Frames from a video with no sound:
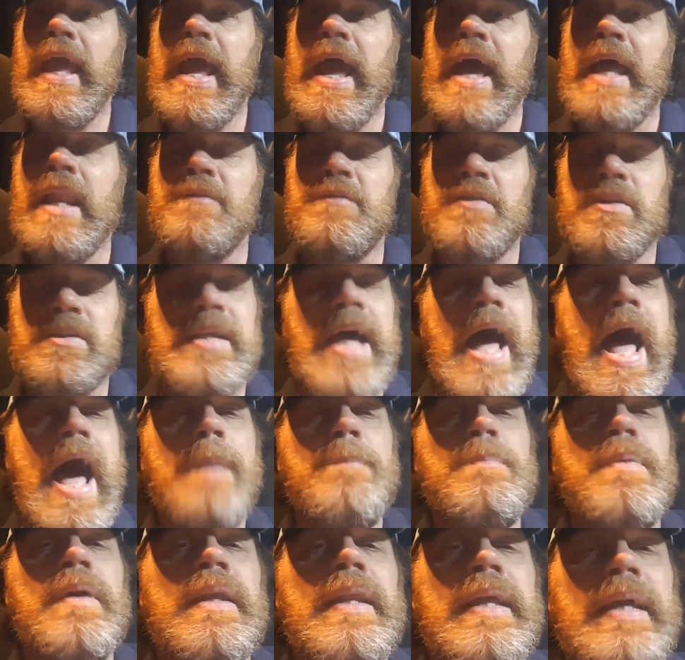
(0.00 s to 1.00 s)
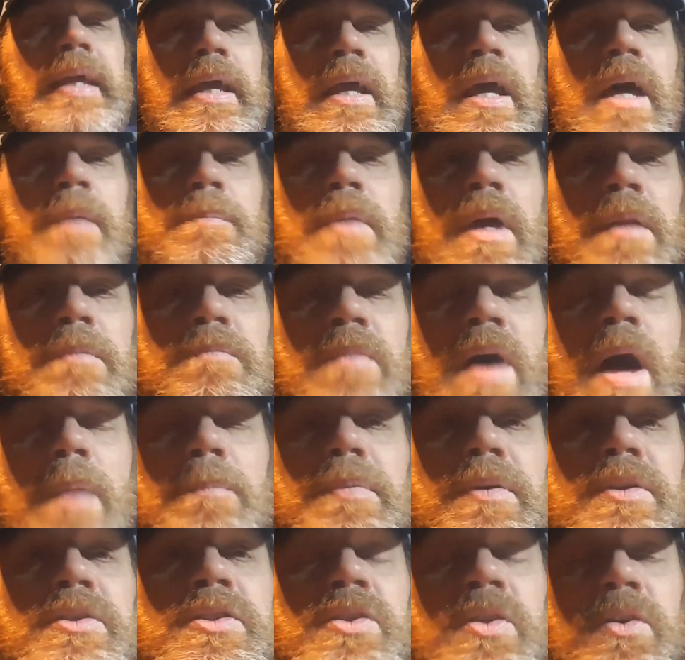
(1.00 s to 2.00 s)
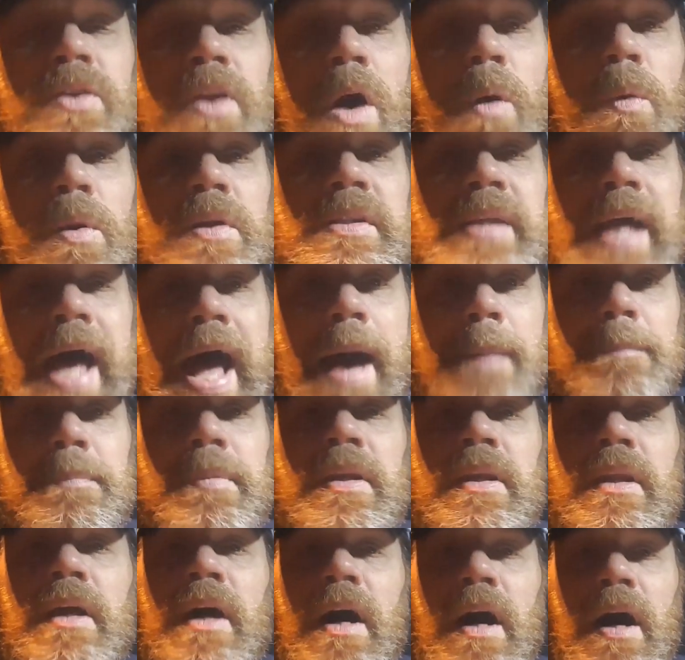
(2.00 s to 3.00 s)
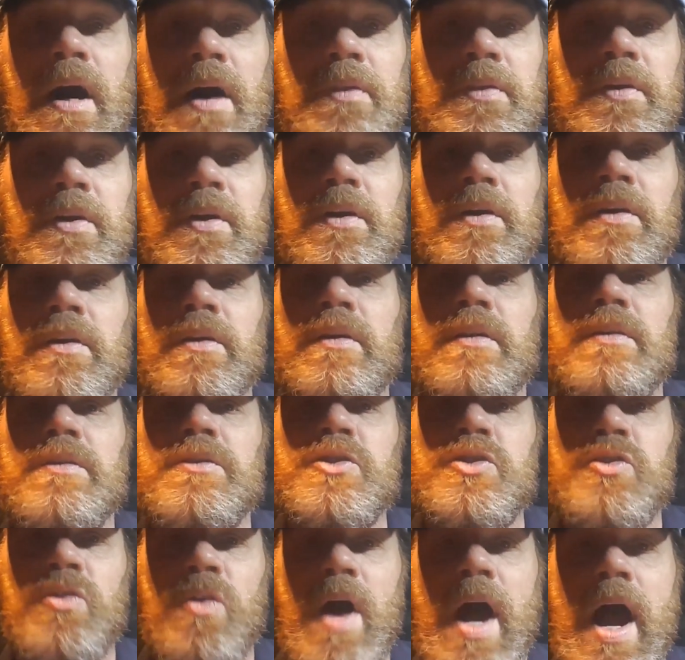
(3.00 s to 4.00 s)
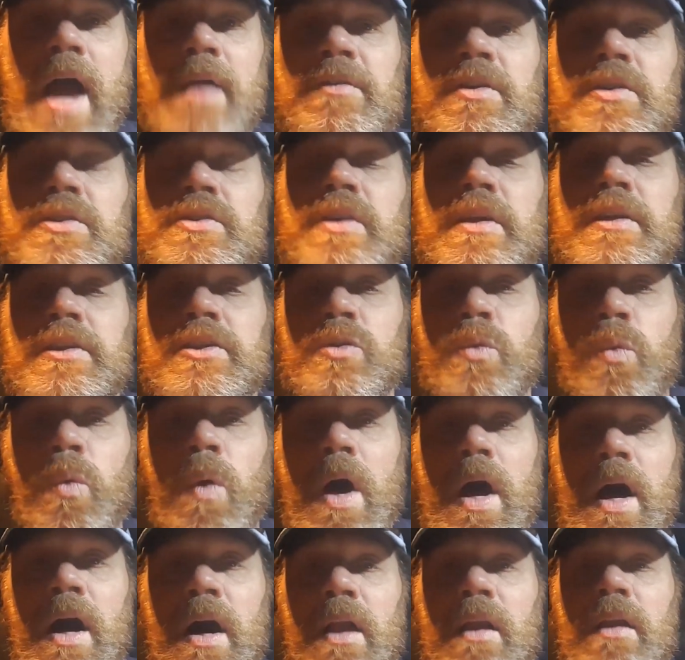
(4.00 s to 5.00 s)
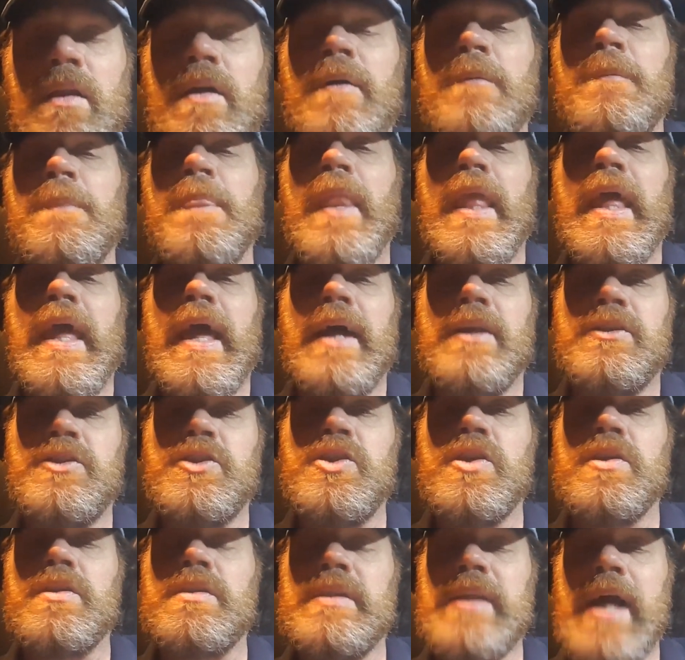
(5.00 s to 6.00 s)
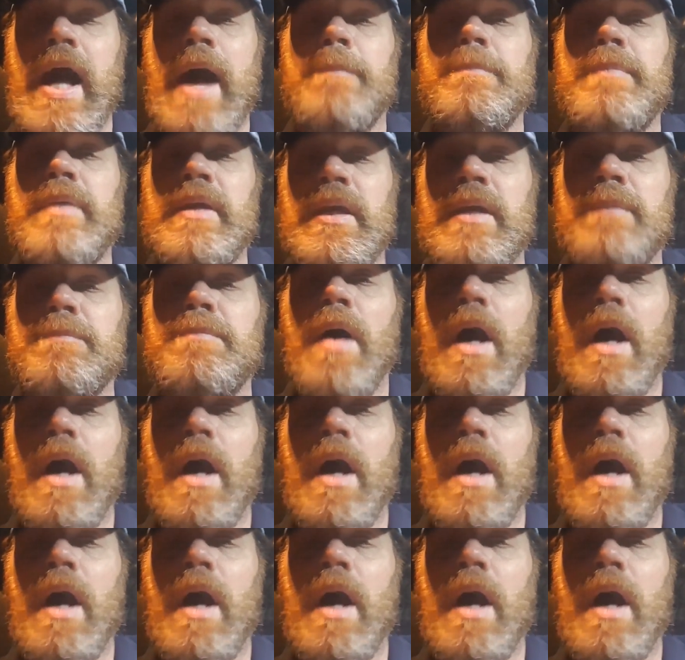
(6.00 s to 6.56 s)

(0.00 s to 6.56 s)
And if it's happened to him in Memphis, you know it's happened to other drivers as well. It's just not being